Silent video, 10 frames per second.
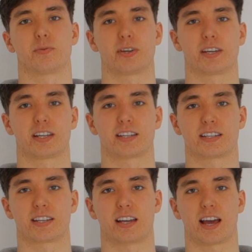we can
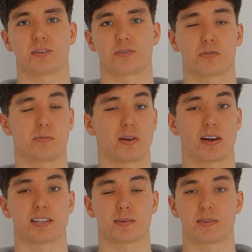see how to
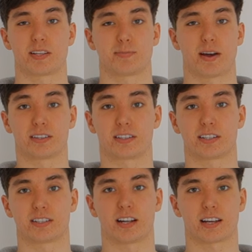apply some of these band assisted